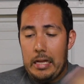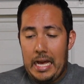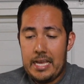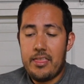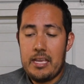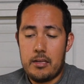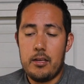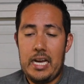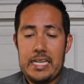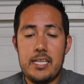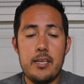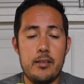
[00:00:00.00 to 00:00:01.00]
I think
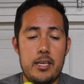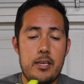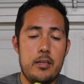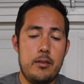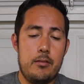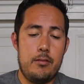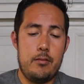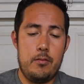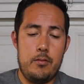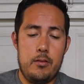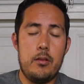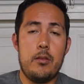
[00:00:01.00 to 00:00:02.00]
ideally,
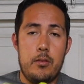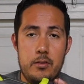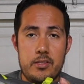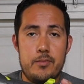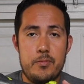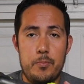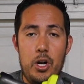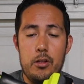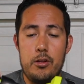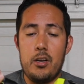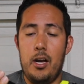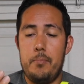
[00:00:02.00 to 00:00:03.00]
the
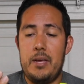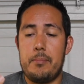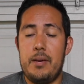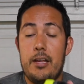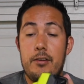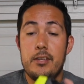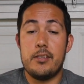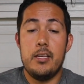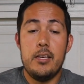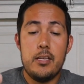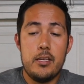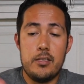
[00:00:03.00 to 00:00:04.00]
smaller compact batteries
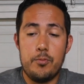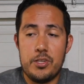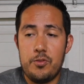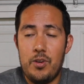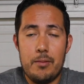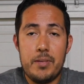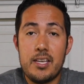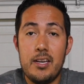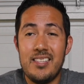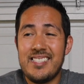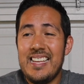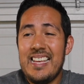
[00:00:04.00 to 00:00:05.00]
is what you want,
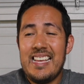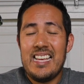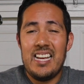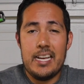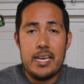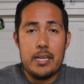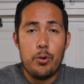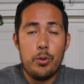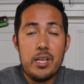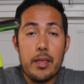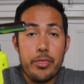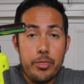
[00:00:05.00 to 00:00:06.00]
because again,
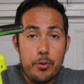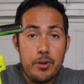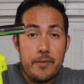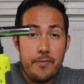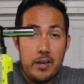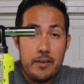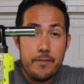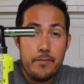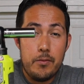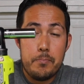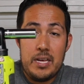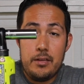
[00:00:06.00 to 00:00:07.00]
only at 35
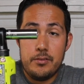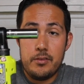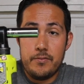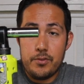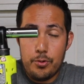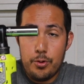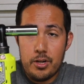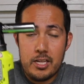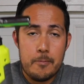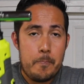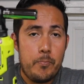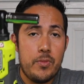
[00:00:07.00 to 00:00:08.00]
foot-pounds of
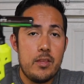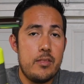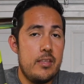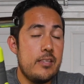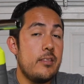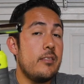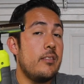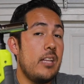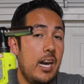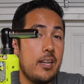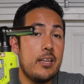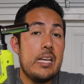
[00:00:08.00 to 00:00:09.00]
torque, this is
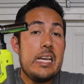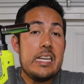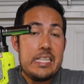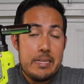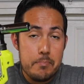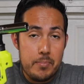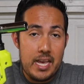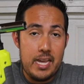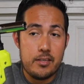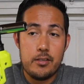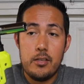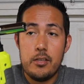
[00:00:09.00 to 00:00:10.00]
not an
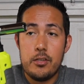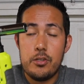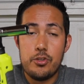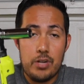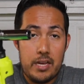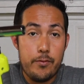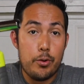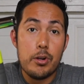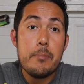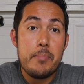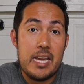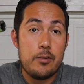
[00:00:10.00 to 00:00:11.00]
impact driver or
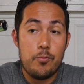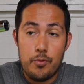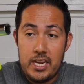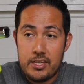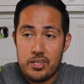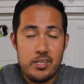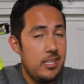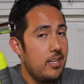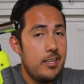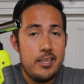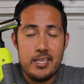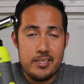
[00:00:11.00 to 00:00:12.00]
impact wrench.
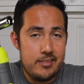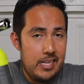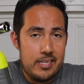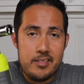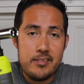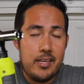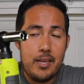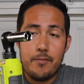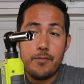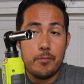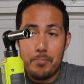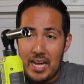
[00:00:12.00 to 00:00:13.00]
It's not designed
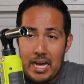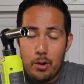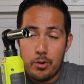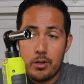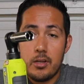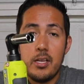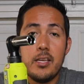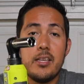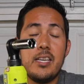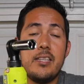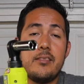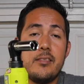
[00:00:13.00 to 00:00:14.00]
for power.
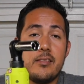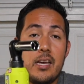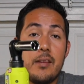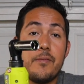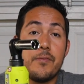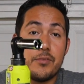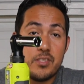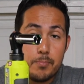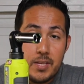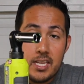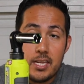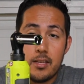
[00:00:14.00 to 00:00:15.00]
It's designed for
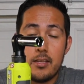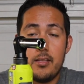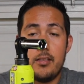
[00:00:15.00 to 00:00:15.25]
speed.